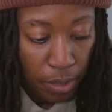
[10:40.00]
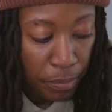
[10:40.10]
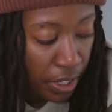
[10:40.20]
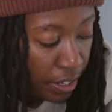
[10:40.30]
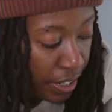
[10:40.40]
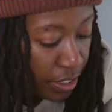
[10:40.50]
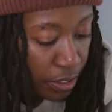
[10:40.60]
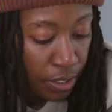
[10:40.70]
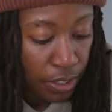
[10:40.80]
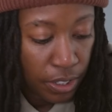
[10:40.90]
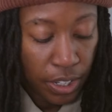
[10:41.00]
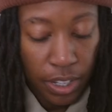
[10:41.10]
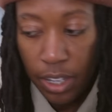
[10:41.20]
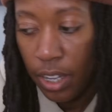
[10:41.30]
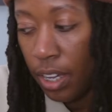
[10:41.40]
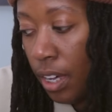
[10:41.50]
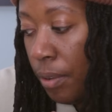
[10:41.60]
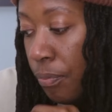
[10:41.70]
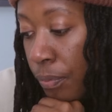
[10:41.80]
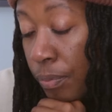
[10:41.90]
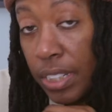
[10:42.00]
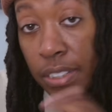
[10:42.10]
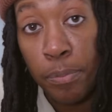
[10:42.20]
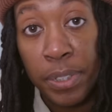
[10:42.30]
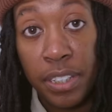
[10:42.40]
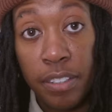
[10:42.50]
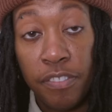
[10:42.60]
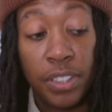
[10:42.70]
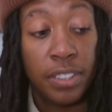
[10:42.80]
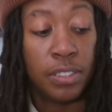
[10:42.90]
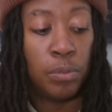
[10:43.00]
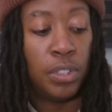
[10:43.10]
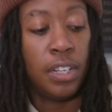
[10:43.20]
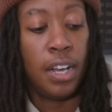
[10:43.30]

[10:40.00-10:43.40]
But all right, y'all. Um, that's gonna be it for this one.